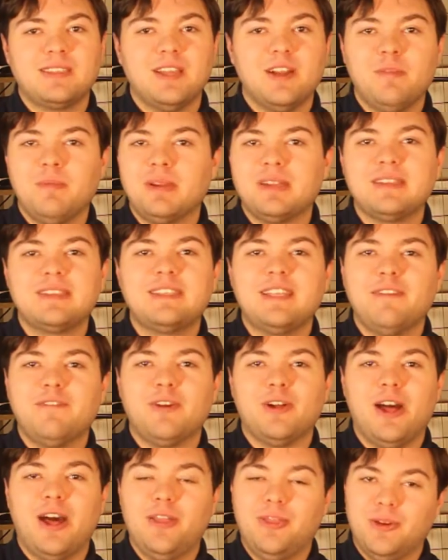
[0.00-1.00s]
There have been
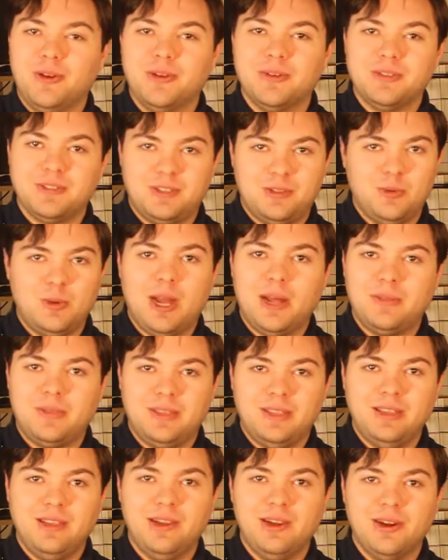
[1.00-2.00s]
several others throughout
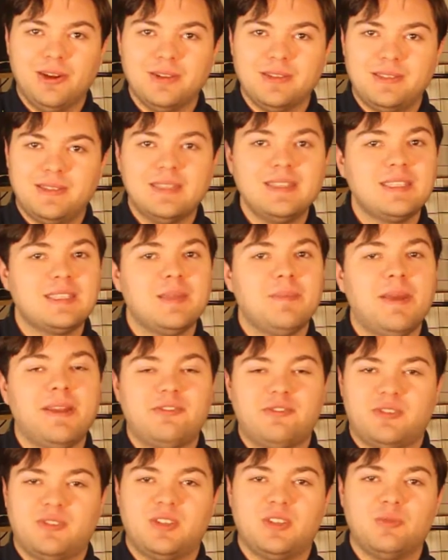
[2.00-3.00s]
the years since The
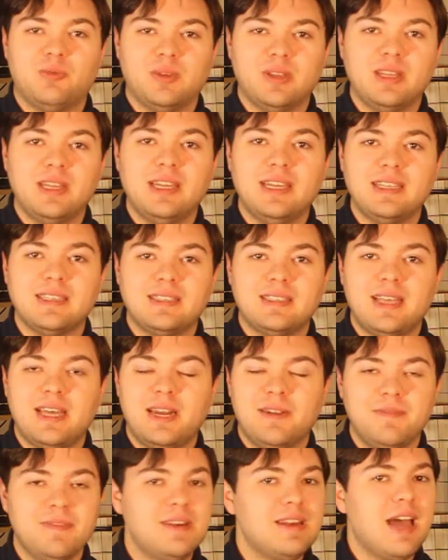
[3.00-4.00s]
Matrix's release that
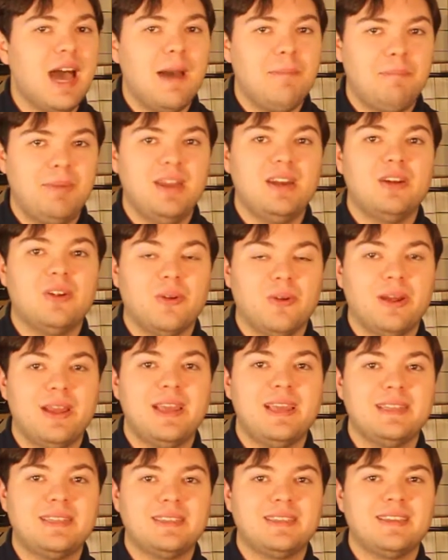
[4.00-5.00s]
have not been
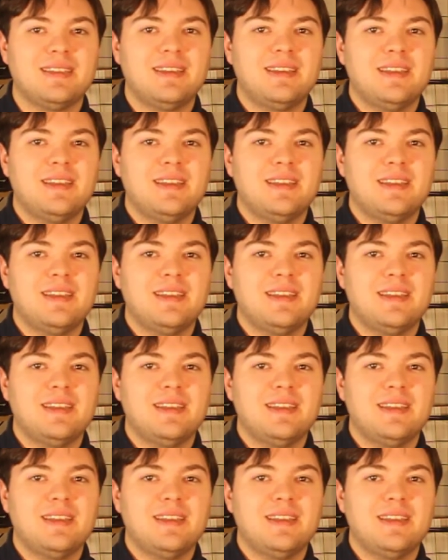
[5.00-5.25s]
great.